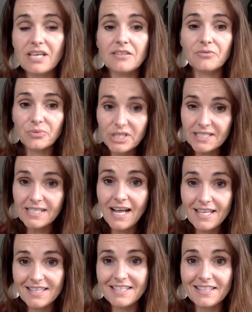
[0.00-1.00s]
And the reason
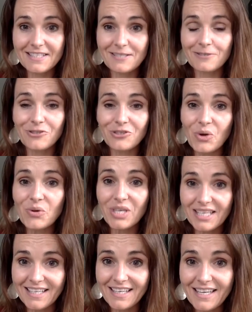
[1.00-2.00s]
I think this is so
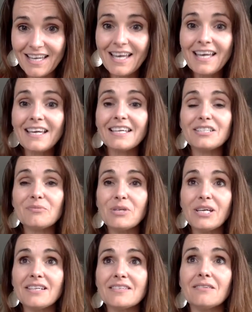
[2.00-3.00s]
key is
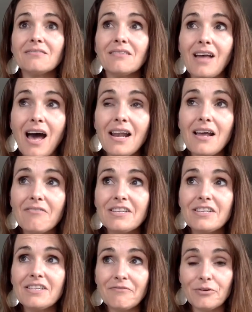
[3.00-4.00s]
because a lot of the
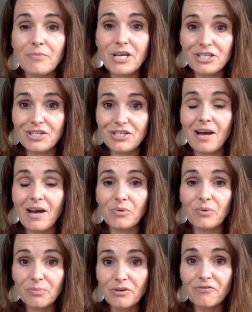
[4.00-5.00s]
information that
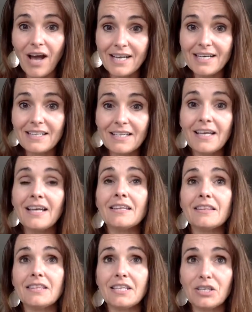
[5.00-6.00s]
we're providing
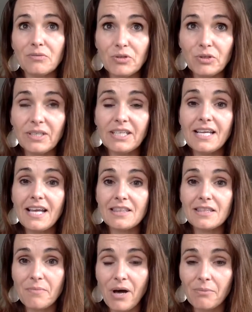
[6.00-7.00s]
the community and
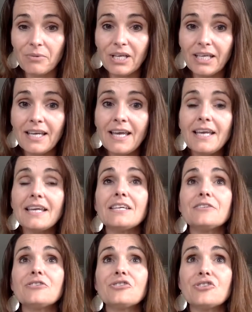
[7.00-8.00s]
the public
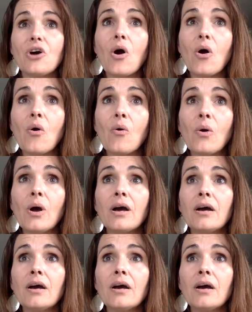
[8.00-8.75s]
is so